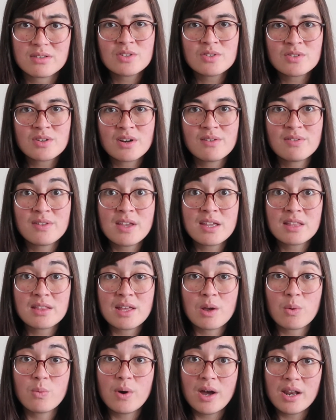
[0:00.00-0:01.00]
Just start thinking,
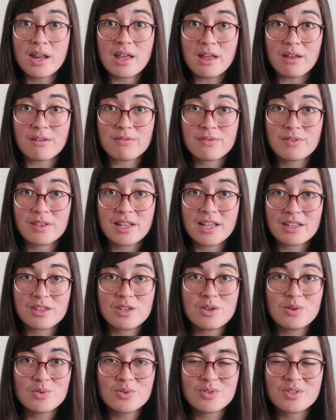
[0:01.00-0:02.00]
like, what if? Like,
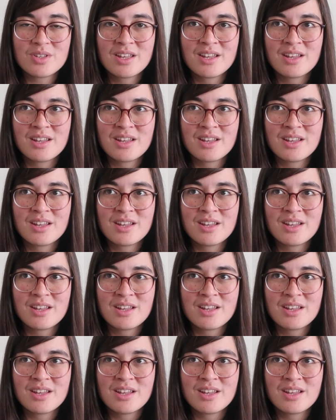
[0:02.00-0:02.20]
use